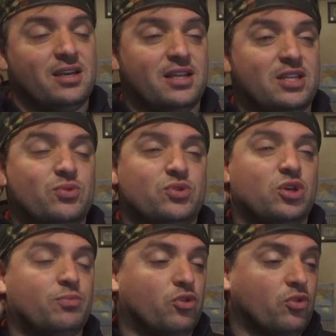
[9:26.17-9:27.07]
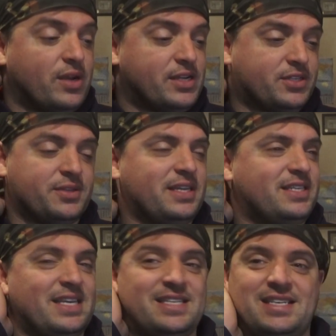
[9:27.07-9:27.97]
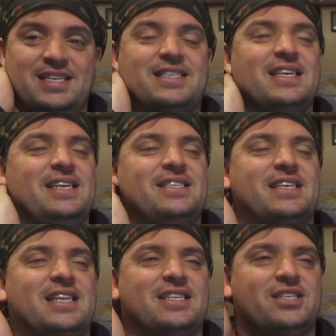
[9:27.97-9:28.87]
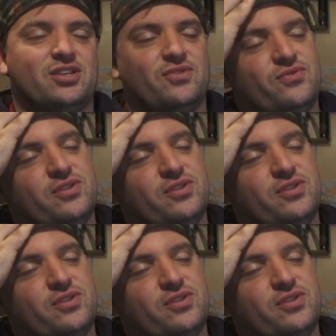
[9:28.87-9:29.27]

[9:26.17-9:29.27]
That's what Moro is. He's the Galactus of